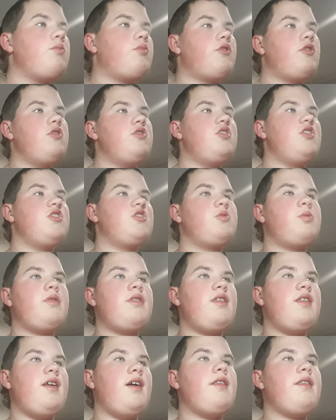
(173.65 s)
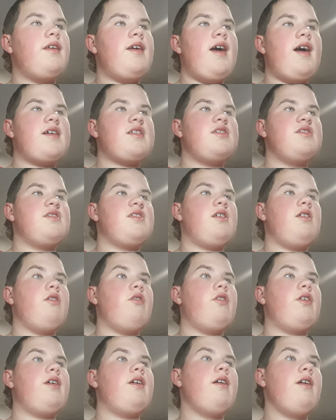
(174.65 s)
process with the other actors,
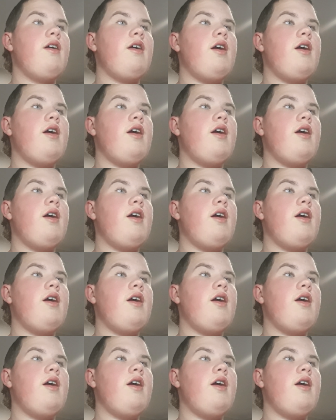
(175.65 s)
including